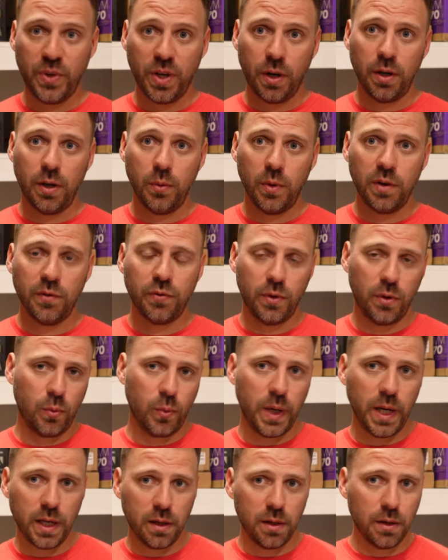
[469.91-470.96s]
Are you in for the
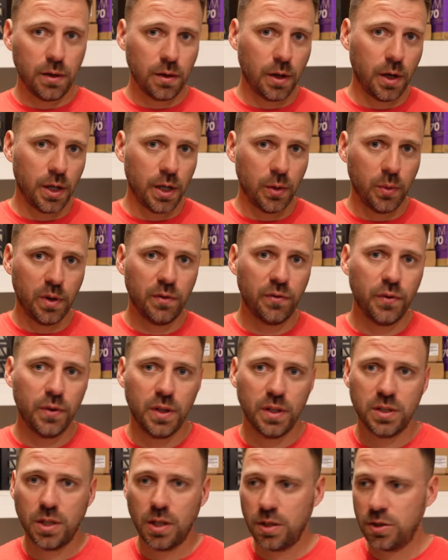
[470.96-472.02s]
regular? Are you in for
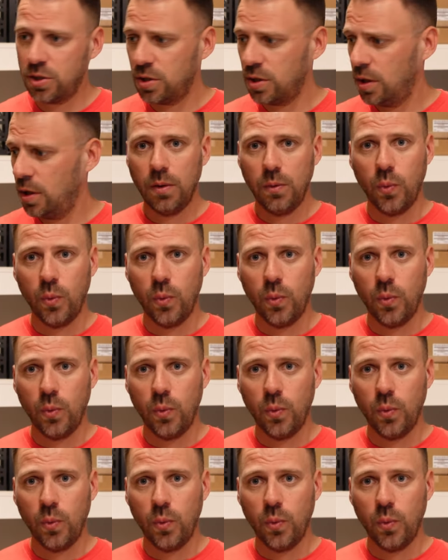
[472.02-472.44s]
the touch?